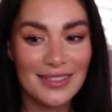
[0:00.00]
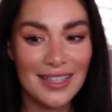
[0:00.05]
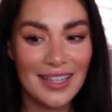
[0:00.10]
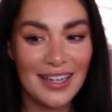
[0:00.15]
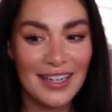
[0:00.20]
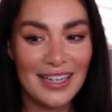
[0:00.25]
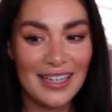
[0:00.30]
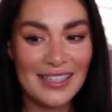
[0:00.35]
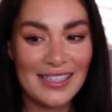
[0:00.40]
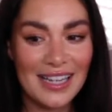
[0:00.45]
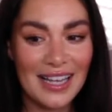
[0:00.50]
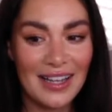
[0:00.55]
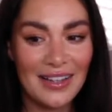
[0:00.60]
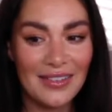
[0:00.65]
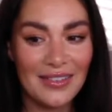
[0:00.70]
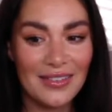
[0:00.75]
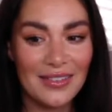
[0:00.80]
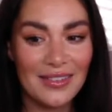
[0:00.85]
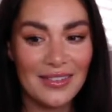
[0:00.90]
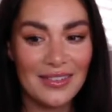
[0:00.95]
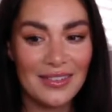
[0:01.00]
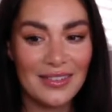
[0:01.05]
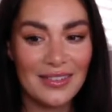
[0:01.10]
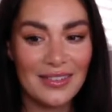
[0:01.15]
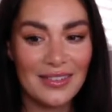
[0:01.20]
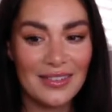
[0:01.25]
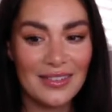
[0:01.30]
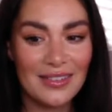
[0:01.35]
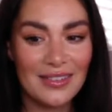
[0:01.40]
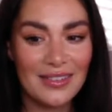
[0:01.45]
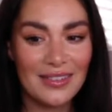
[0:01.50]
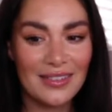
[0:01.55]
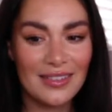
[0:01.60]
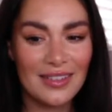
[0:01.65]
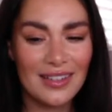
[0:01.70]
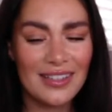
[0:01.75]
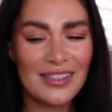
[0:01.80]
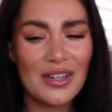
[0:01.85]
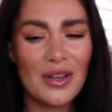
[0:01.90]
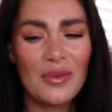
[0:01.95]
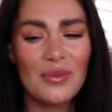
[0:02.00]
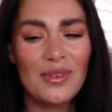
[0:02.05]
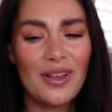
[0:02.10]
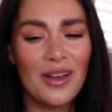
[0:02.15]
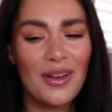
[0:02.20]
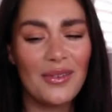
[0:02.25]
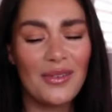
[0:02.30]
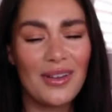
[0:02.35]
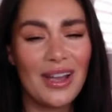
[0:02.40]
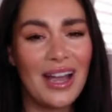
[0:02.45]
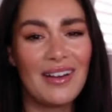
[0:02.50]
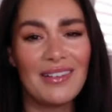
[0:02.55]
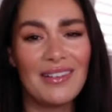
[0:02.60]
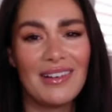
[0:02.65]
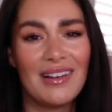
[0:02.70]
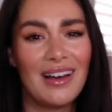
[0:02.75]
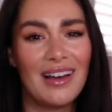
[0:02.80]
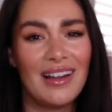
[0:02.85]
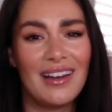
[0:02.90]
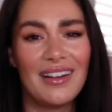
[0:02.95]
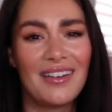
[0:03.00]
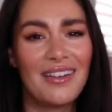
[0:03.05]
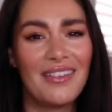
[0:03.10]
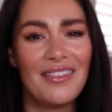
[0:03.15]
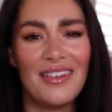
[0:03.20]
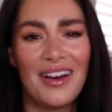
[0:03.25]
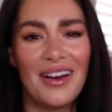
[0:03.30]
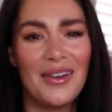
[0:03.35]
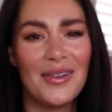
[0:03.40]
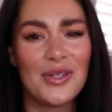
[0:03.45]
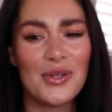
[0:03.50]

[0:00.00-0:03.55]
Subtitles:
I don't know, Caroline. I don't know.